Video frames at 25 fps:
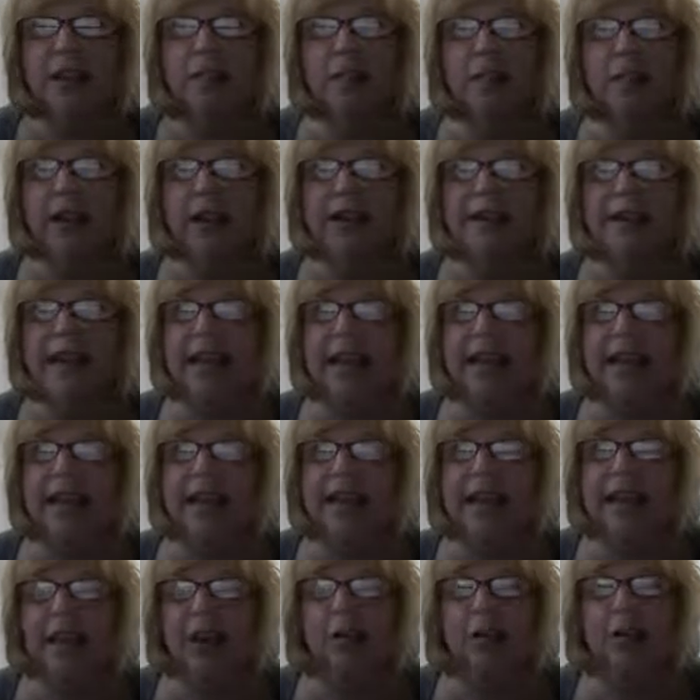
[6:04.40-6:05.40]
Big
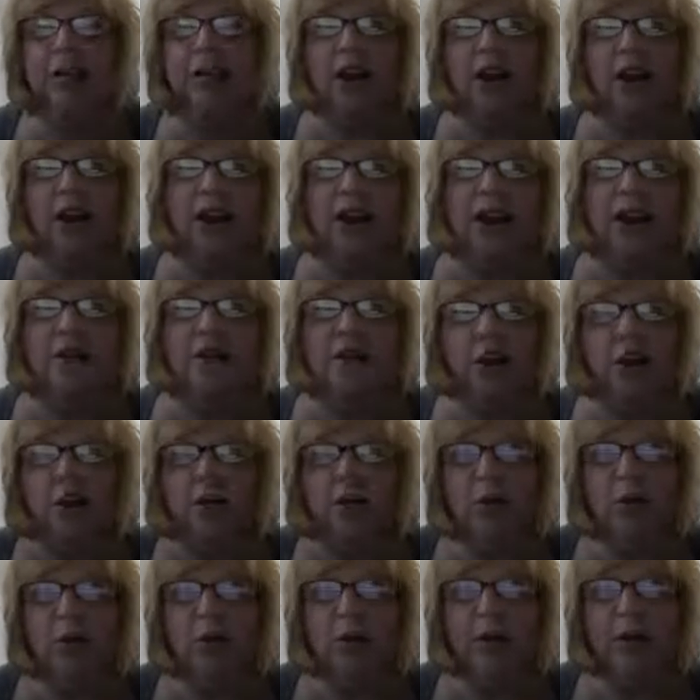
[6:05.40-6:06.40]
data in healthcare is
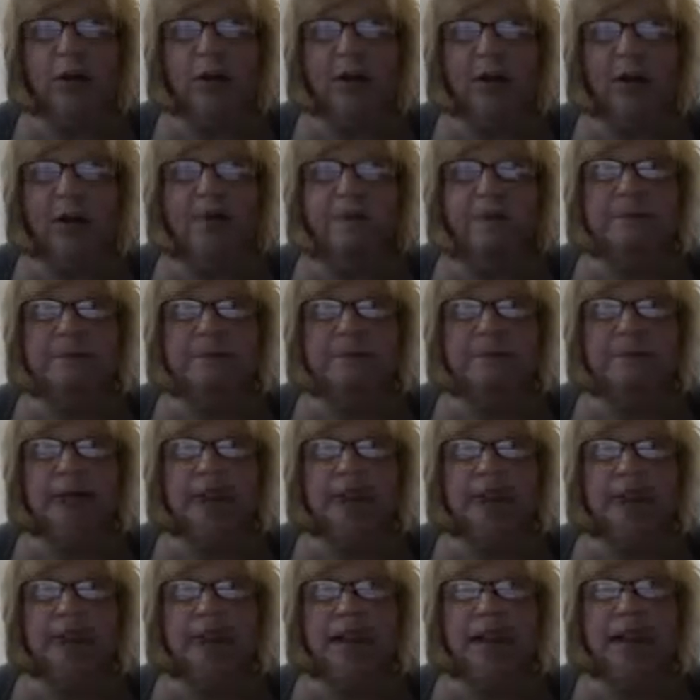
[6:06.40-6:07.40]
overwhelming,
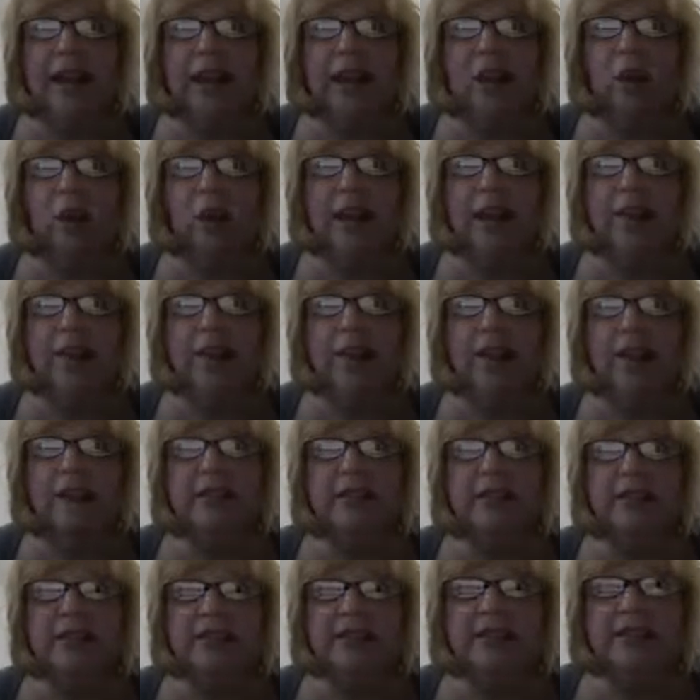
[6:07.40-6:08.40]
not only
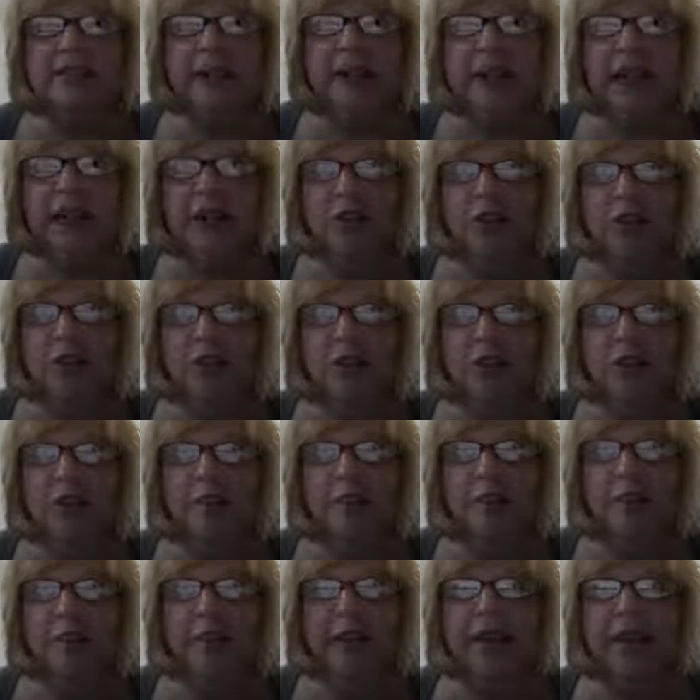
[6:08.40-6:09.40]
because of its volume,
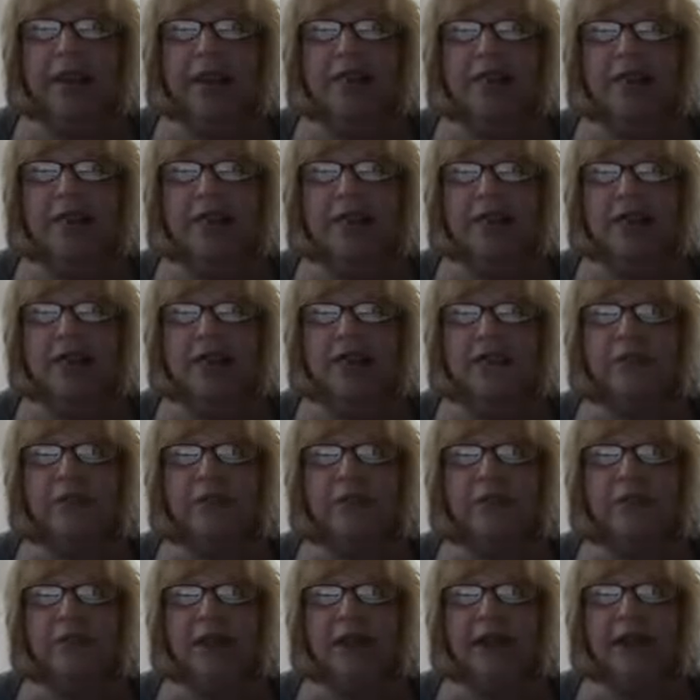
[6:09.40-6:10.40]
but because of the
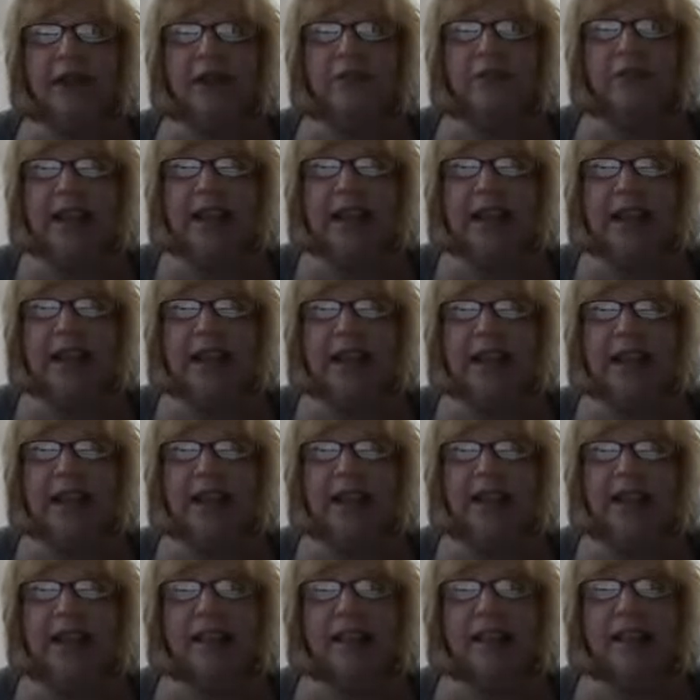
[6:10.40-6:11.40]
diversity of data
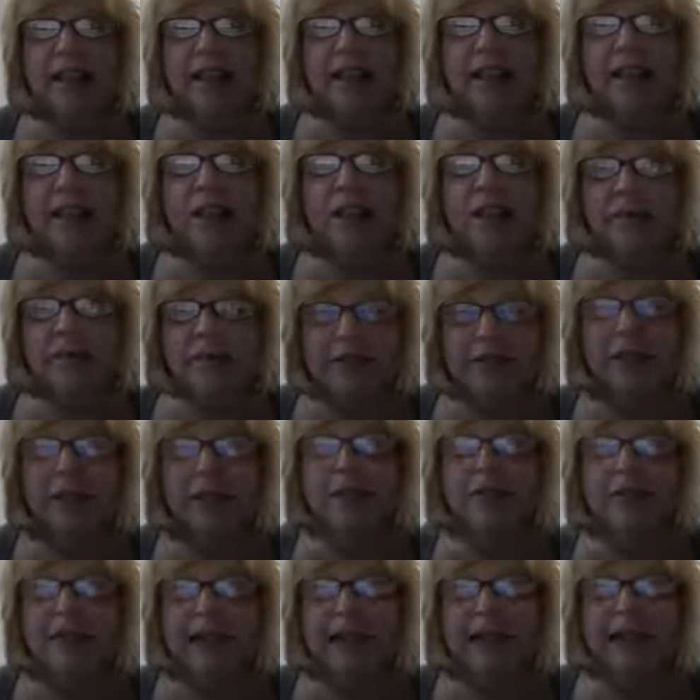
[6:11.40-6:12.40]
and
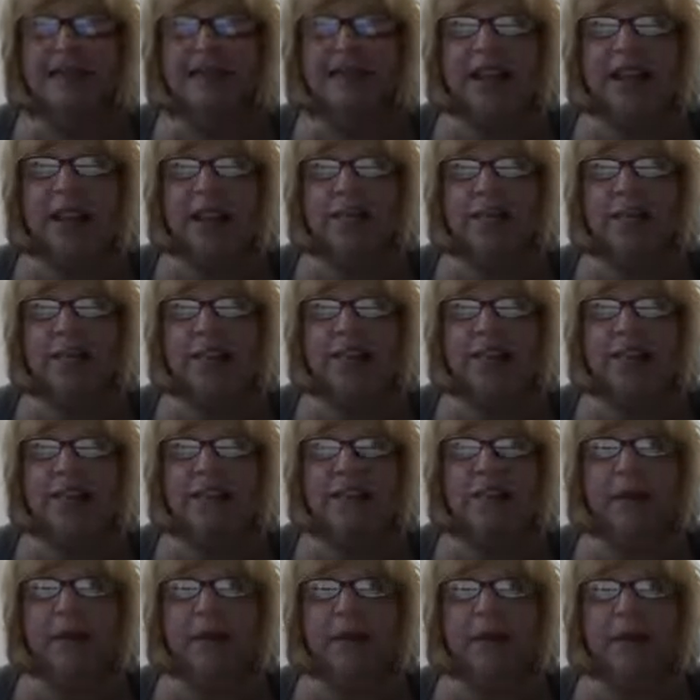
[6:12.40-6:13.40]
of data types and the
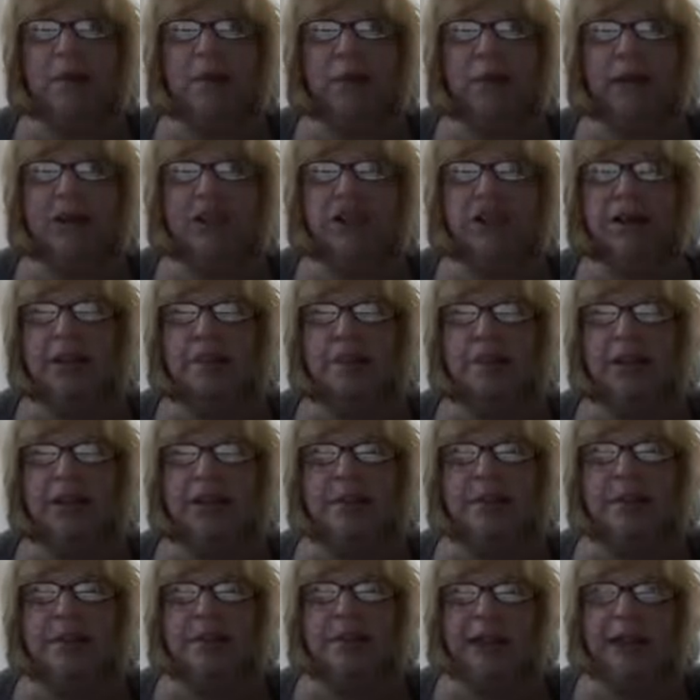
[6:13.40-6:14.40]
speed at which it
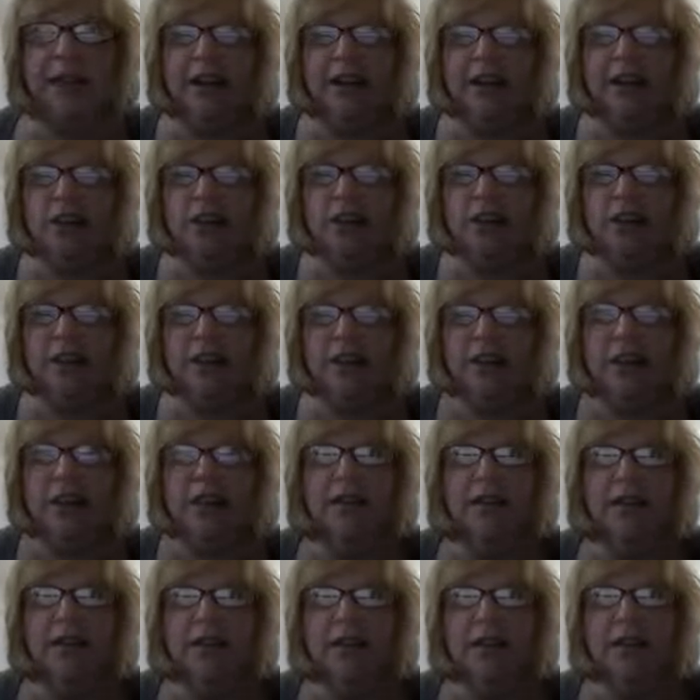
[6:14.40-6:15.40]
must be managed.
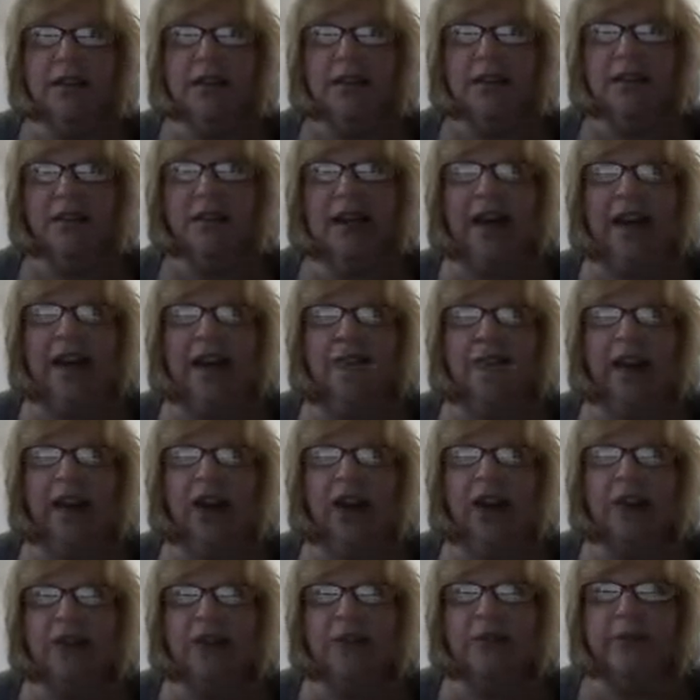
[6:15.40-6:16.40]
5
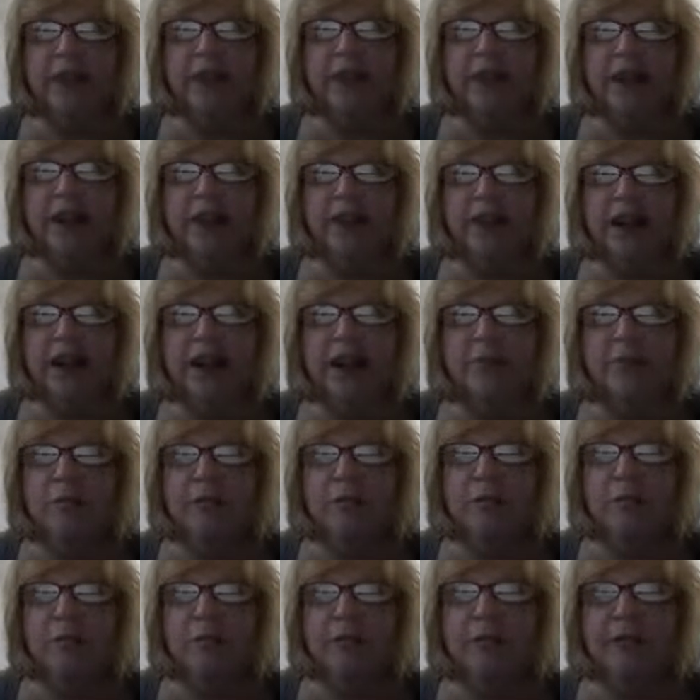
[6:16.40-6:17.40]
characteristics are
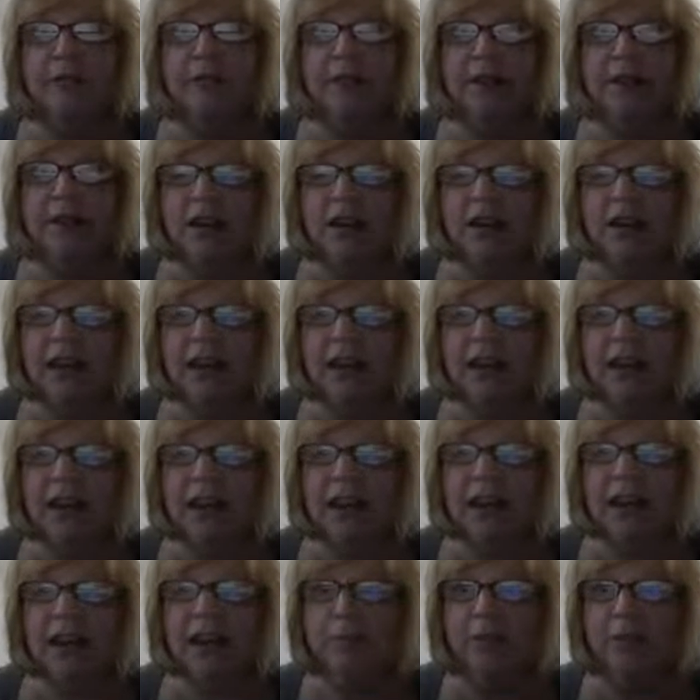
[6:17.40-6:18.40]
important in
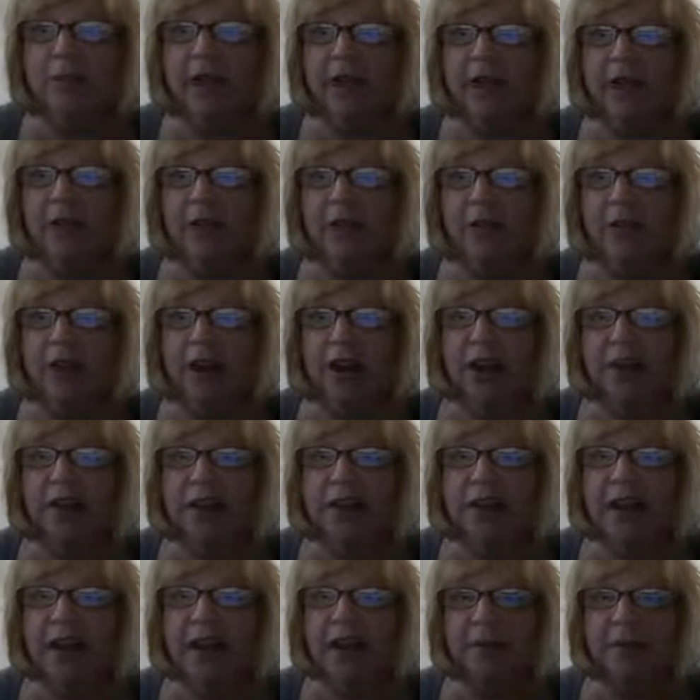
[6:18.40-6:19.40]
understanding big healthcare
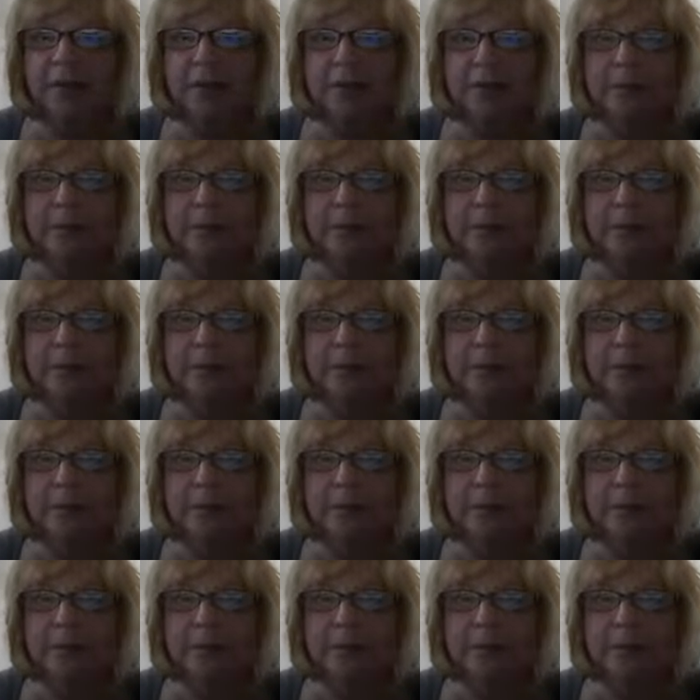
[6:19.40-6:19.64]
data.